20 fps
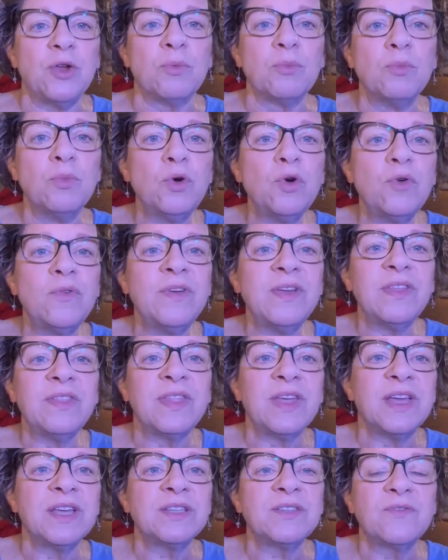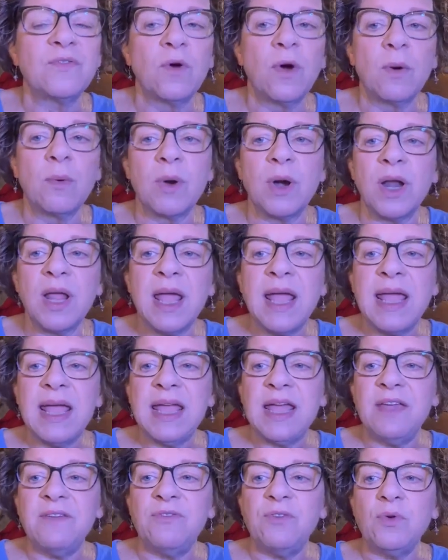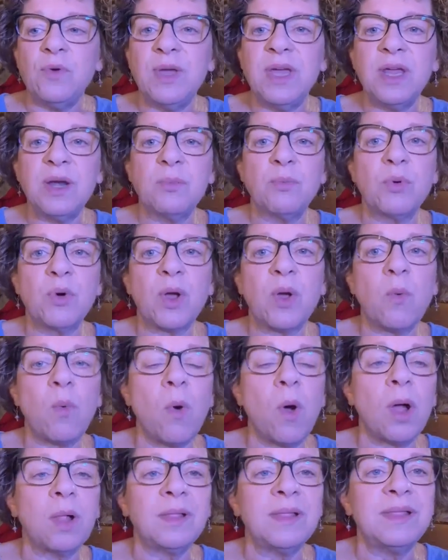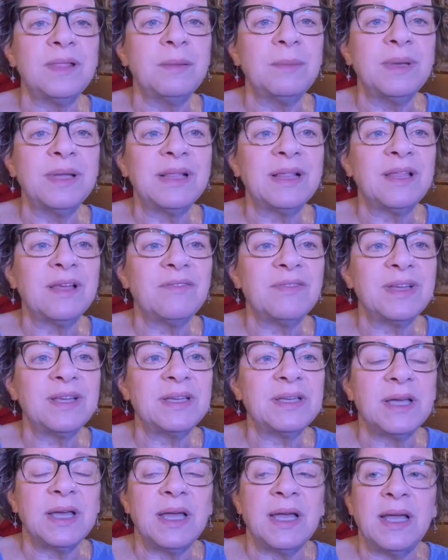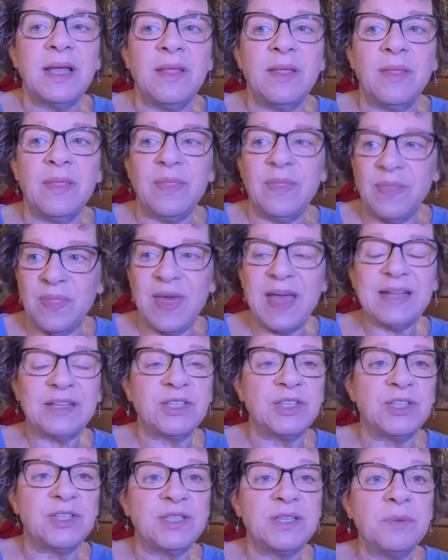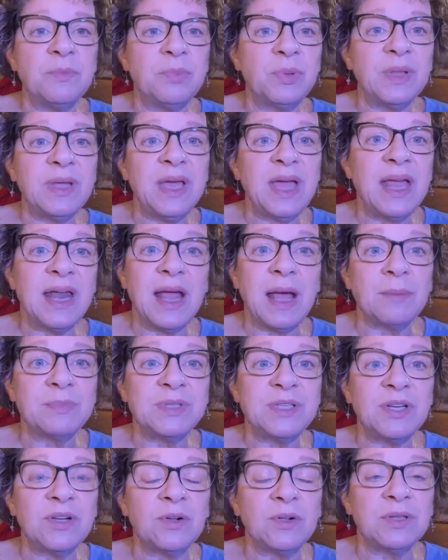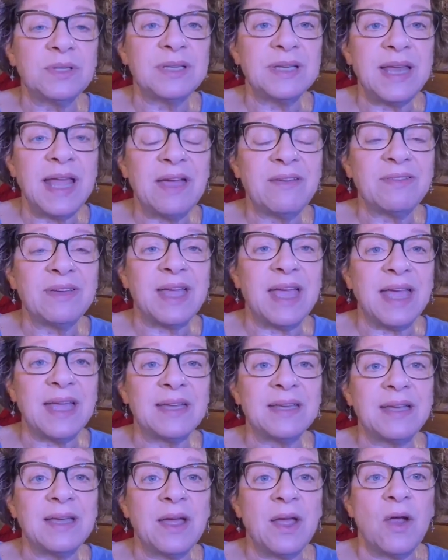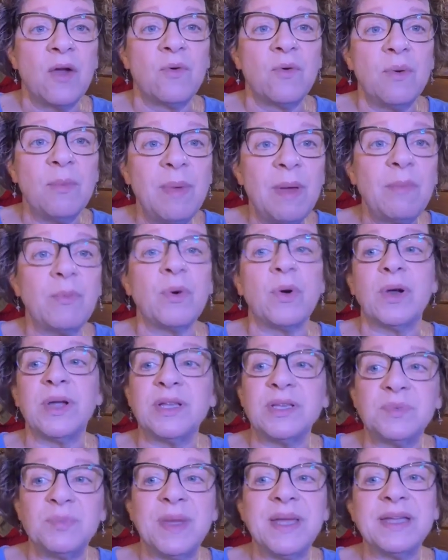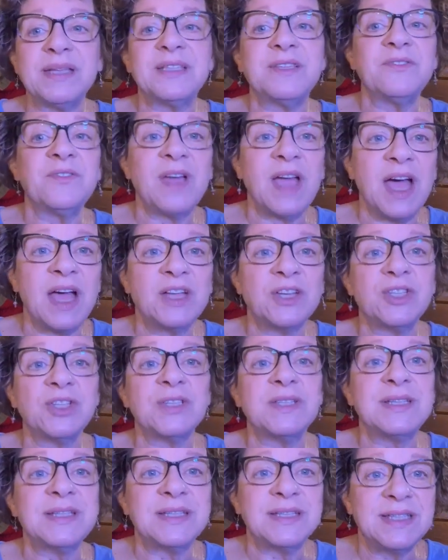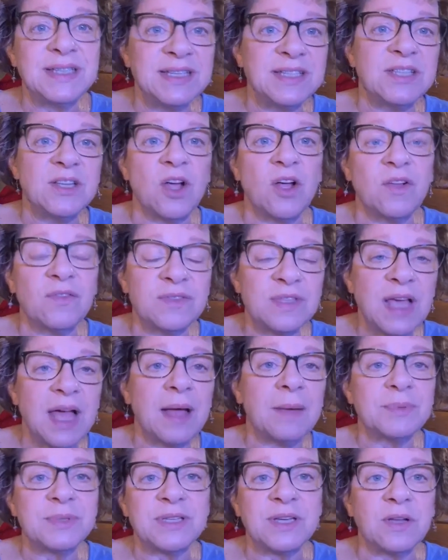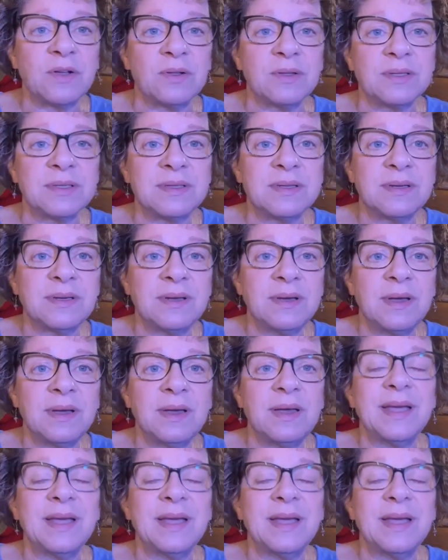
You're moving things forward. If you hit a brick wall in the middle of it, that's simply an obstacle to navigate. Remember, expansive consciousness dissolves obstacles.